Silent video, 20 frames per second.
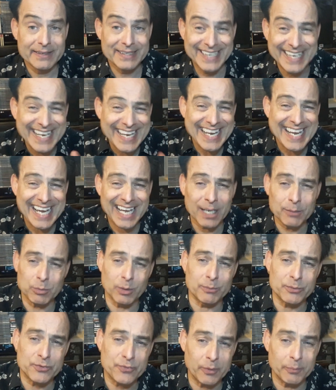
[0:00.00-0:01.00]
key
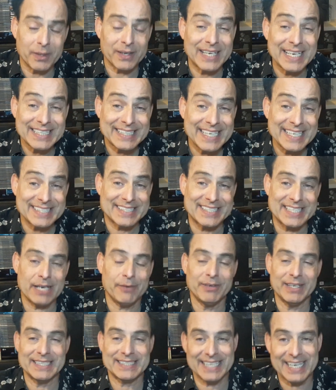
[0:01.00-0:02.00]
albums from the
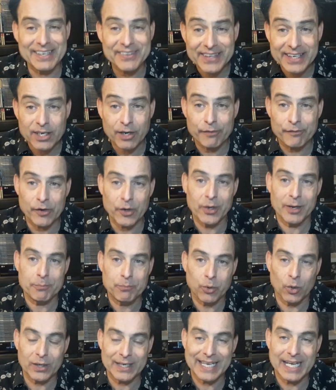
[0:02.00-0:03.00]
1970s I think are very
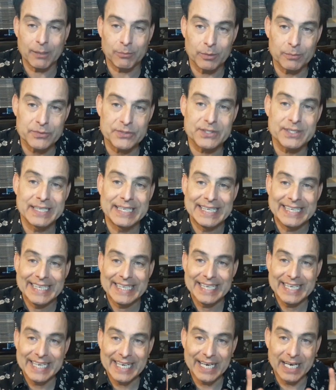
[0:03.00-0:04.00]
important albums
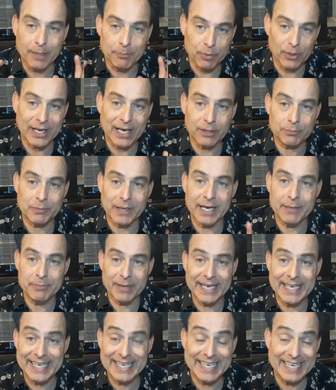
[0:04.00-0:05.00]
put out by
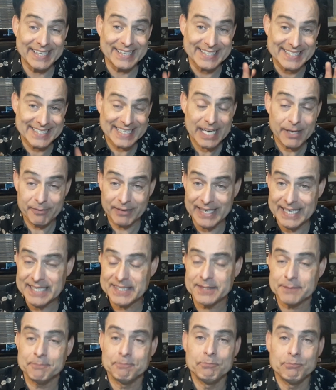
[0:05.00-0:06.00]
Benny in the
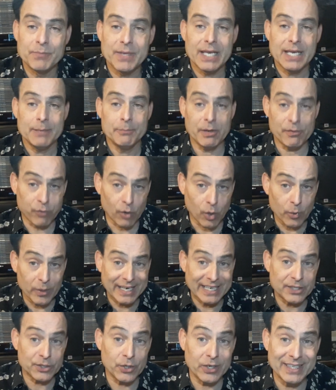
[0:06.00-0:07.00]
70s before
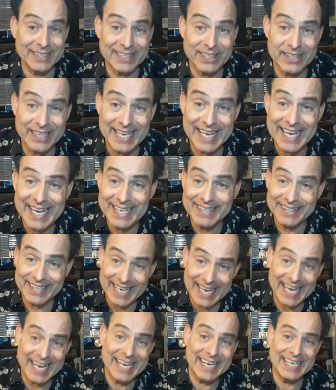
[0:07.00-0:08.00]
we enter into
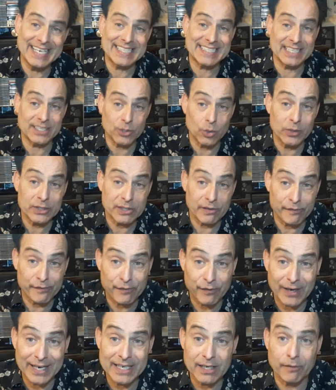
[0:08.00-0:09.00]
the 80s and go into the
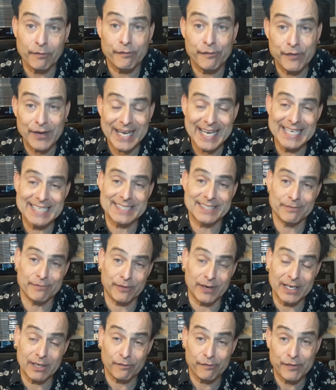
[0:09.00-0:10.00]
final phase
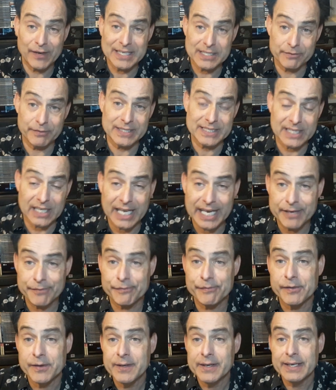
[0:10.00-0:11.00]
of his
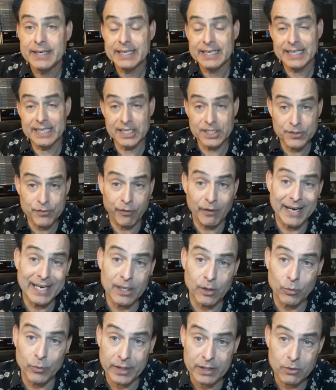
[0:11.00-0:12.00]
life and his
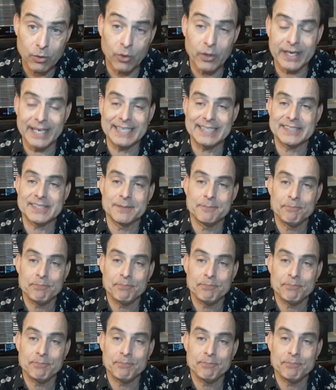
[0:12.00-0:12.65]
final recordings.